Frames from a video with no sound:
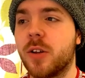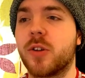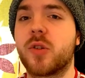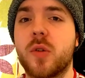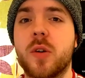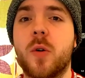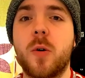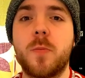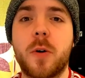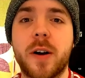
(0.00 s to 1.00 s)
So the
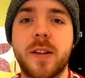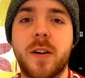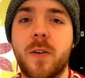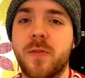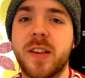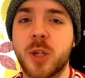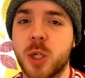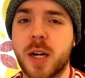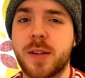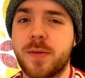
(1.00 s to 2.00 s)
whole point of this
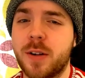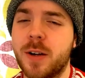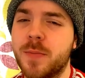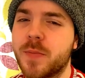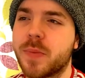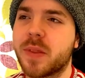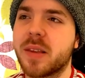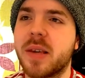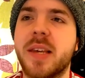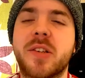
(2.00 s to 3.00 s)
channel
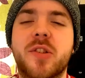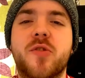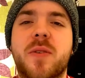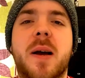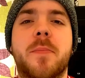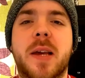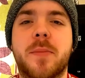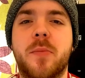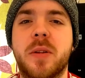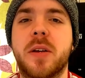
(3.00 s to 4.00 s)
is to try and
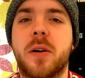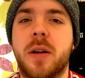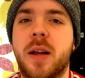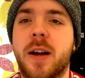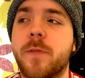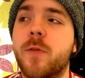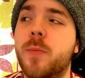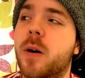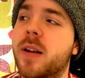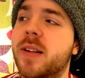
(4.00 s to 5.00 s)
make money online.
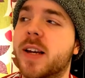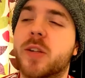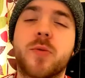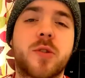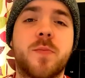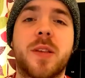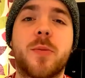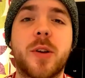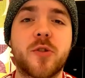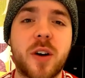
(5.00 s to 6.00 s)
Football Index was something
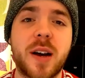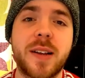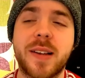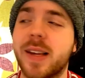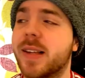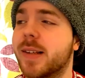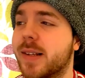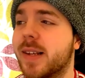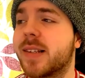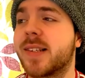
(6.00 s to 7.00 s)
we tried. It
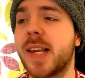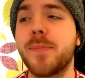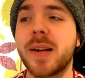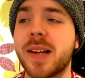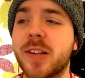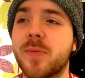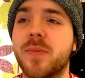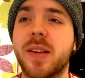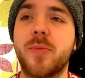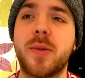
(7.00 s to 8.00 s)
is seemingly
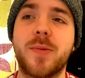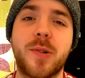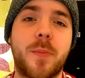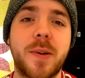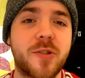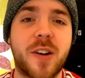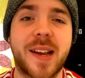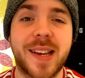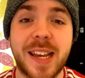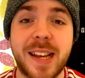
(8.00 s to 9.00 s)
something we will not be
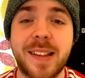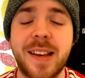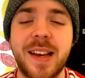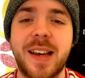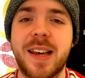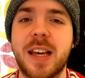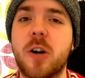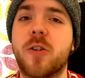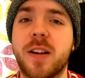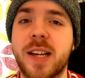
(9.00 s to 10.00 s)
trying again,
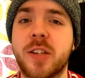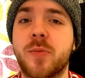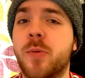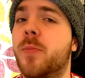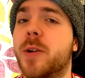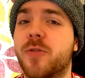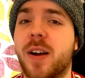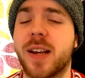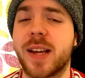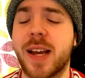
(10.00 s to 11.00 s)
or at least we won't be
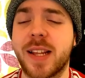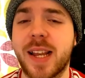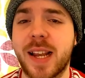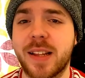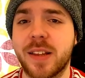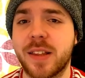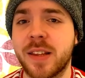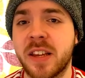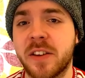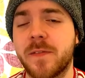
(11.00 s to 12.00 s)
trying again in the
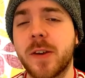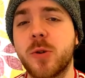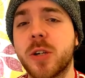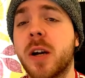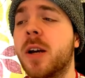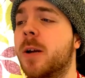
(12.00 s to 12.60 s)
near future.